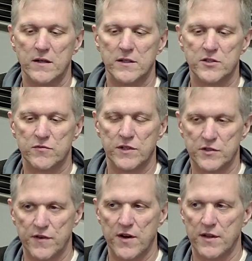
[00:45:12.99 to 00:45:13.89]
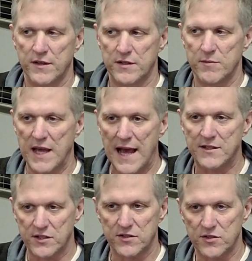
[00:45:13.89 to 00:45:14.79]
It's very, to me,
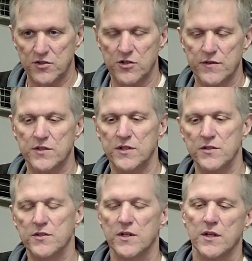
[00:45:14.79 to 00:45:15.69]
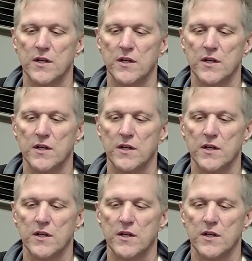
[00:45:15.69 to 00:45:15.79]
access to services.